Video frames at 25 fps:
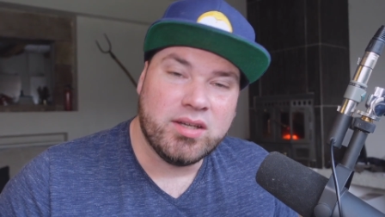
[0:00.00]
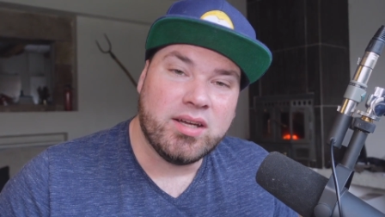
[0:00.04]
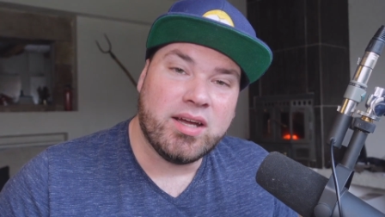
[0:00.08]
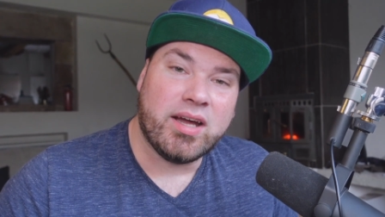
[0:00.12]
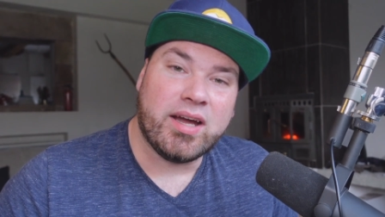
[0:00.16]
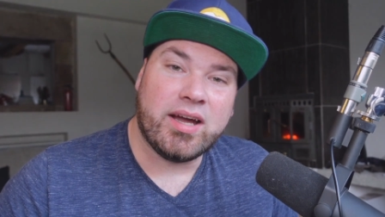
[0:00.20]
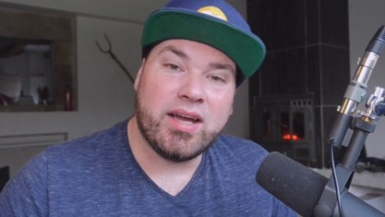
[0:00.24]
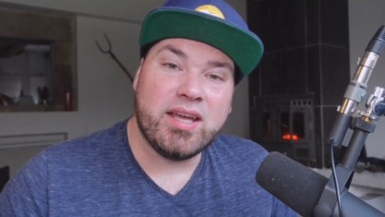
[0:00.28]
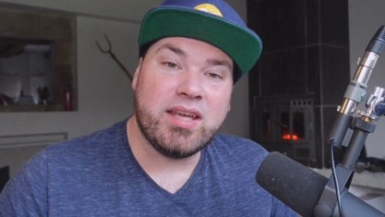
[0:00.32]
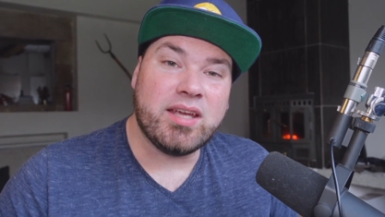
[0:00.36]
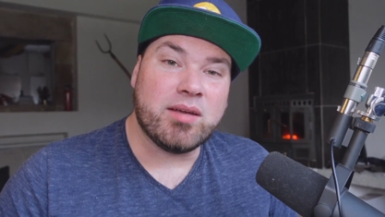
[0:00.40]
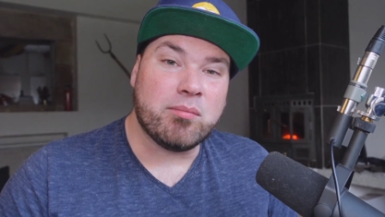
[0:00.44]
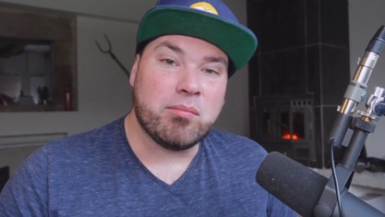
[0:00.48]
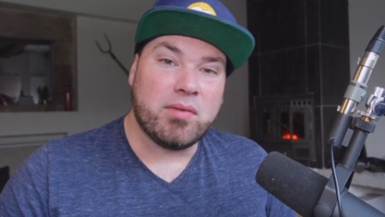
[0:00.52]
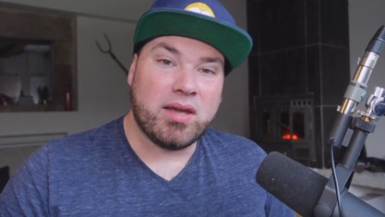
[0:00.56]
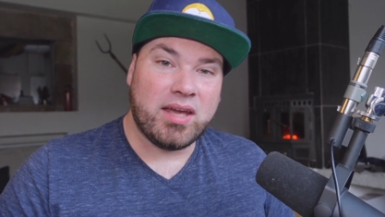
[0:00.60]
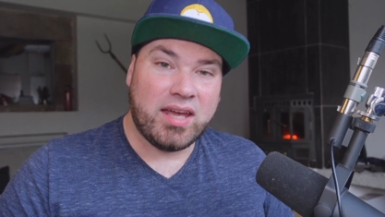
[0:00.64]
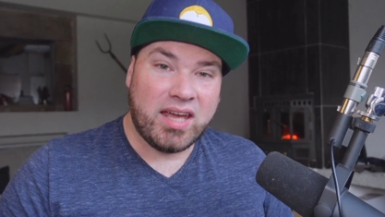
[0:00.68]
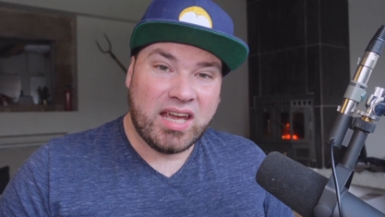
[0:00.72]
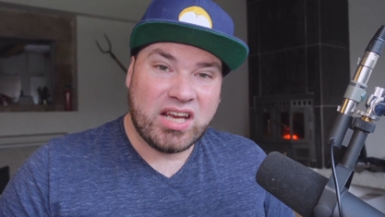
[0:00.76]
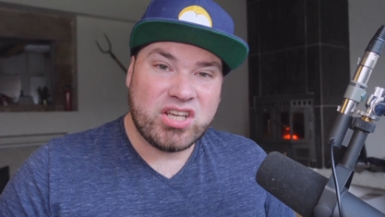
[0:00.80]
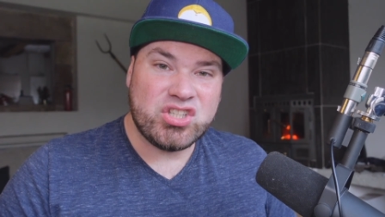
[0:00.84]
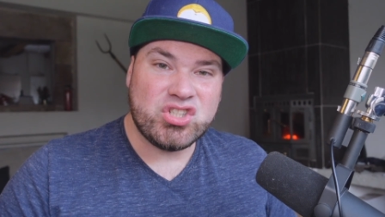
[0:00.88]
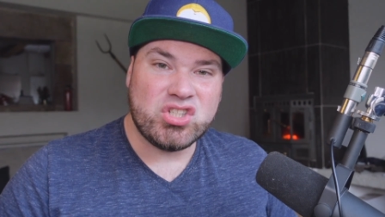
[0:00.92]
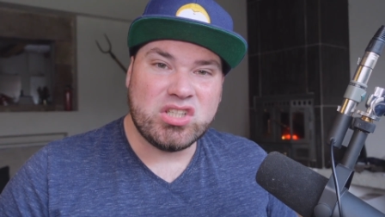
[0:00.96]
I am
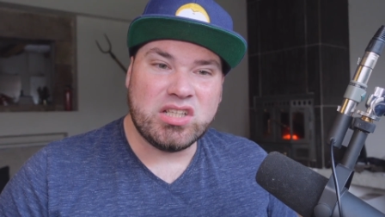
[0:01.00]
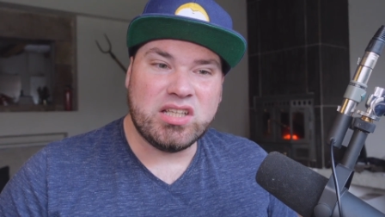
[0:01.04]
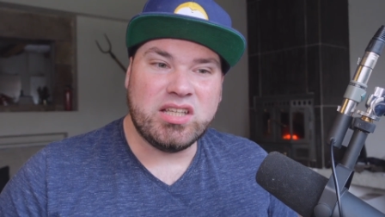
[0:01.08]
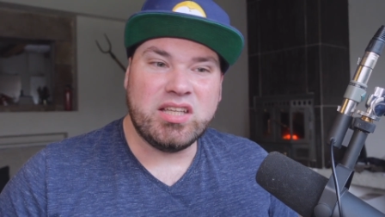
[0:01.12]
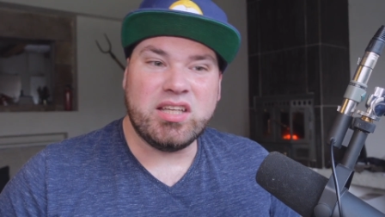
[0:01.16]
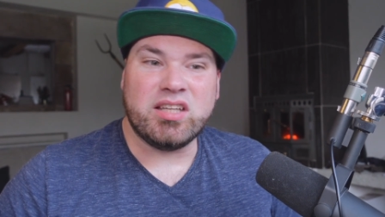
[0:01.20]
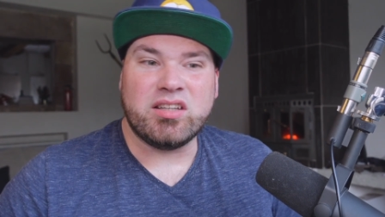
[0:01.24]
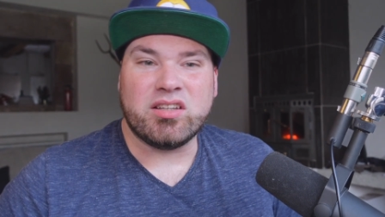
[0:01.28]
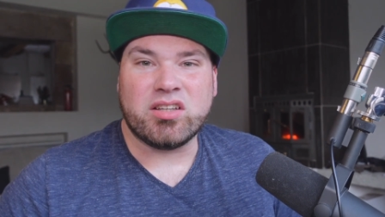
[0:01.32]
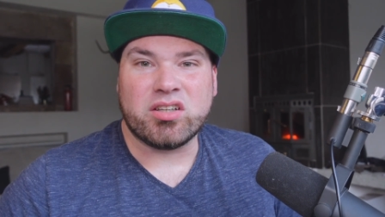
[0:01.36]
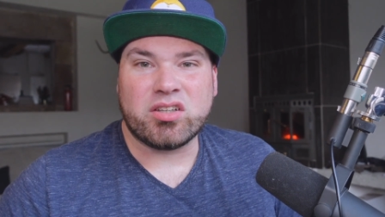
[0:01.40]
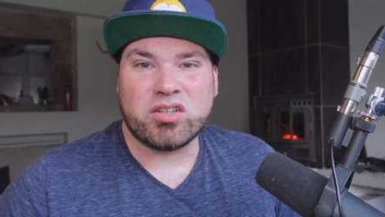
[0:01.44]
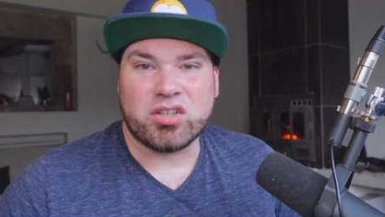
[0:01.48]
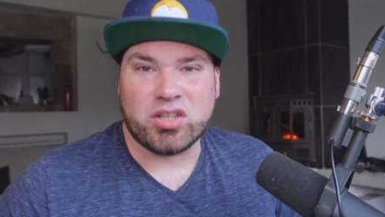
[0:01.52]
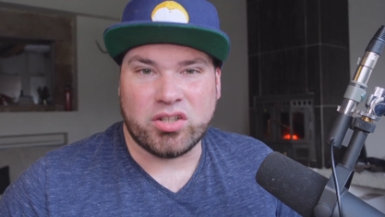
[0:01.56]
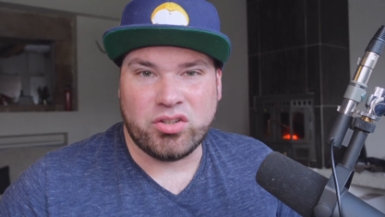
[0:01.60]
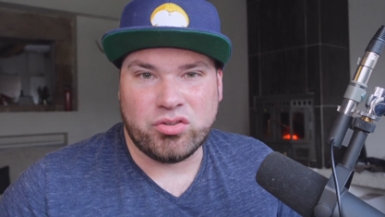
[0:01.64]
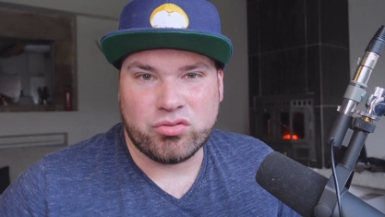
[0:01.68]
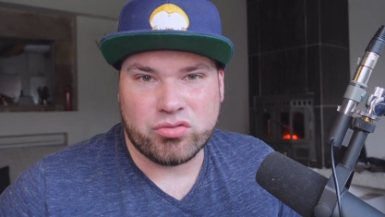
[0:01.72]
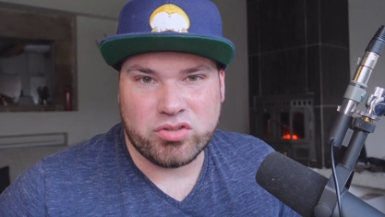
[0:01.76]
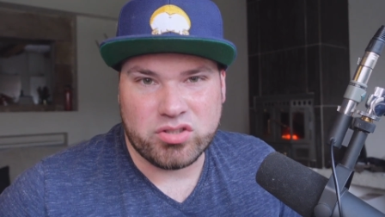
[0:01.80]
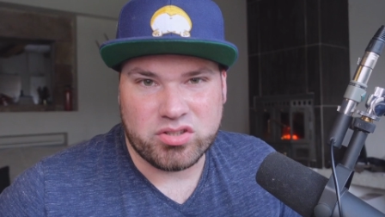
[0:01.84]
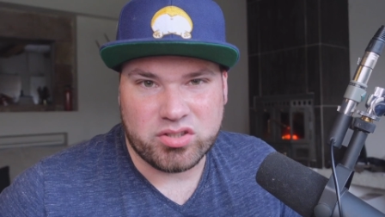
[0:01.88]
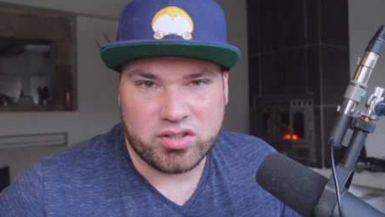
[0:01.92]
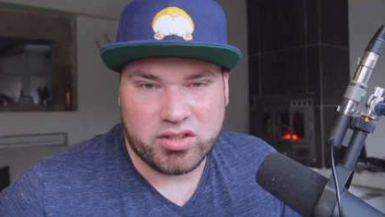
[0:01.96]
actually in the
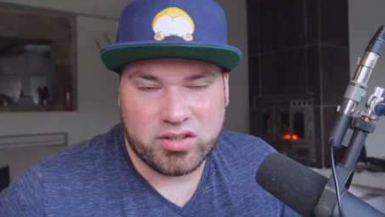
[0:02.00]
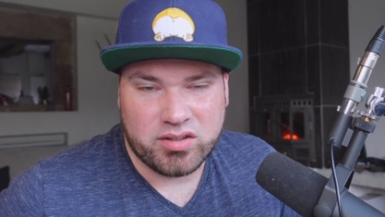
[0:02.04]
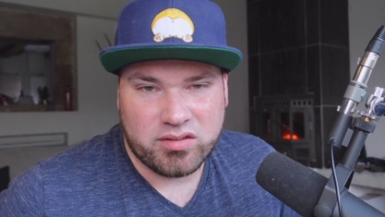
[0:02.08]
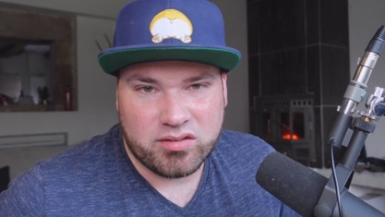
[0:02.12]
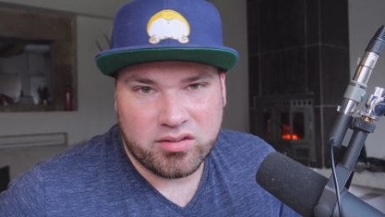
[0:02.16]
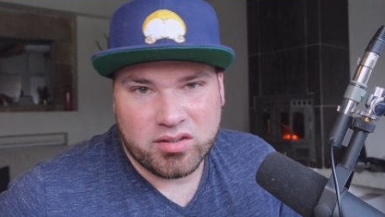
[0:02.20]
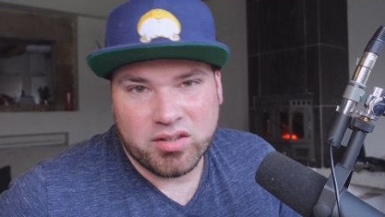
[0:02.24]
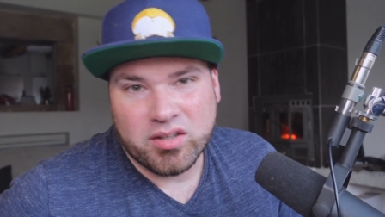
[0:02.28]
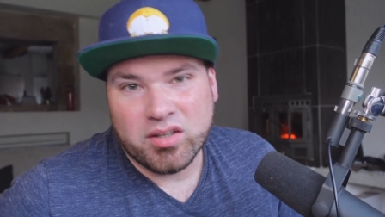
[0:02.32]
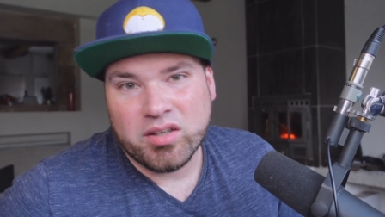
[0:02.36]
countryside.